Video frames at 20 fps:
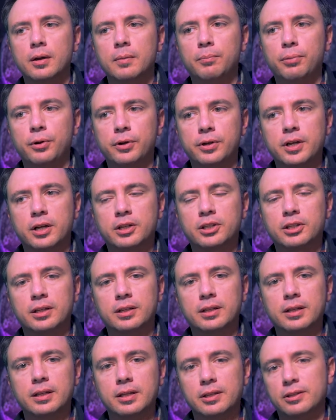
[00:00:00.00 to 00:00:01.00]

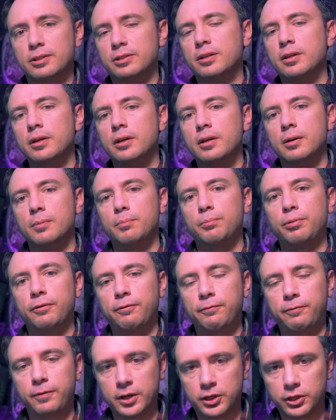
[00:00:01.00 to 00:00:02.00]
production is
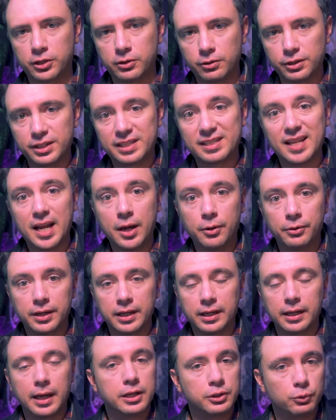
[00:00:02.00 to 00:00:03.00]
professional
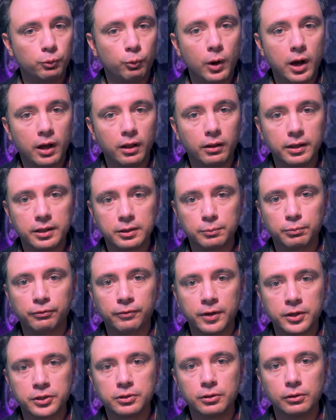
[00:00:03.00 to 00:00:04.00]
sounding as well as
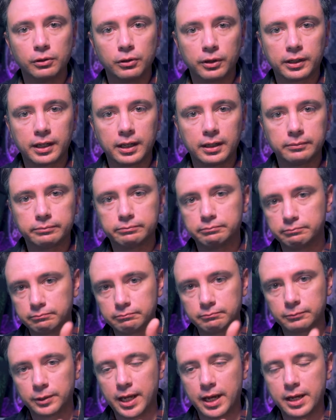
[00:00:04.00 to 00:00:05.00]
professional looking.
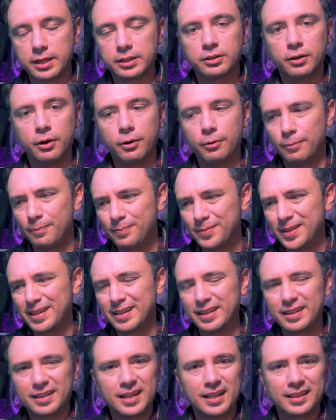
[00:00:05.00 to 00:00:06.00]
Okay, so
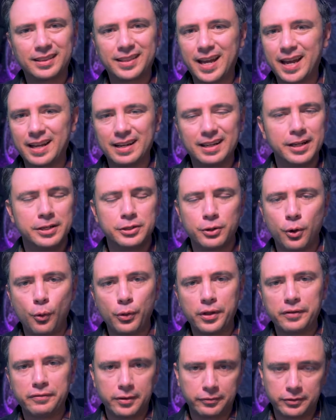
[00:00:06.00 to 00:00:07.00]
get that, it's
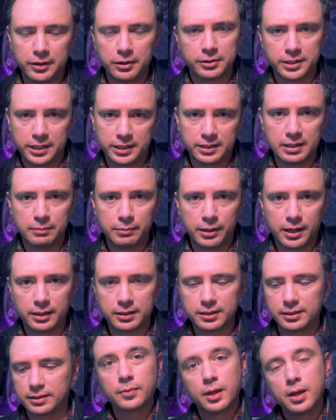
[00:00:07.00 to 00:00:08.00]
only 50 or 60
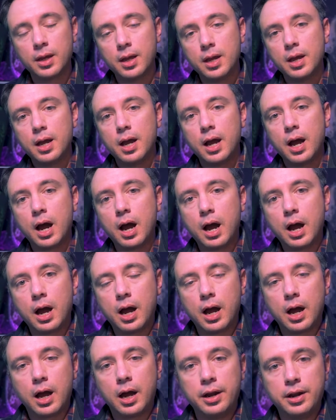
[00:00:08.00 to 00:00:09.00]
bucks.
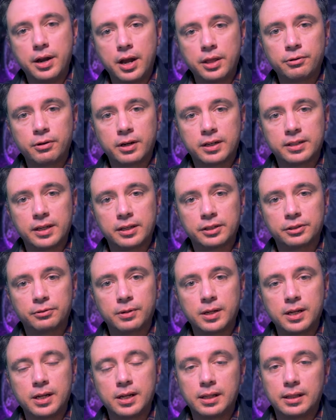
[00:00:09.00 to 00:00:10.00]
Another
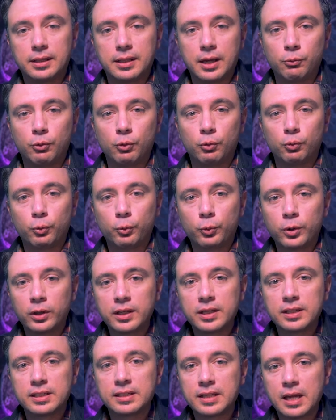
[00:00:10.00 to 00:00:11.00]
accessory that will
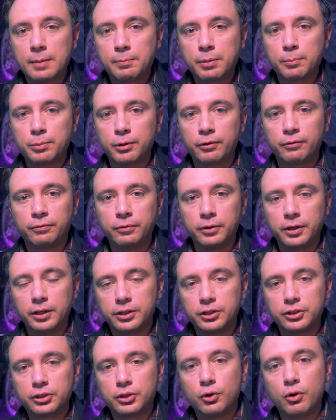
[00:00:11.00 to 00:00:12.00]
really step up your
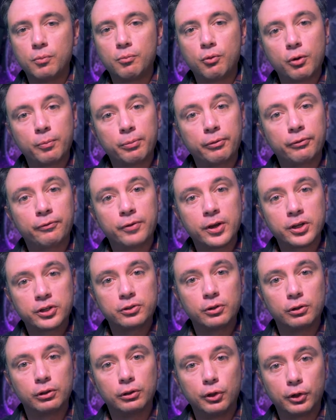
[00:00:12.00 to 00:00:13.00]
footage to a more
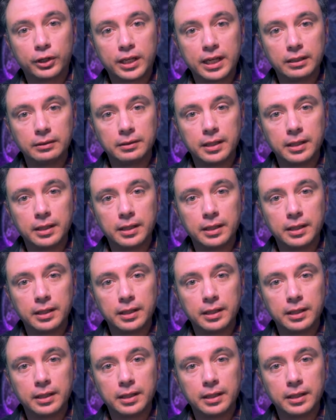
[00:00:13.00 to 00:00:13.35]
professional looking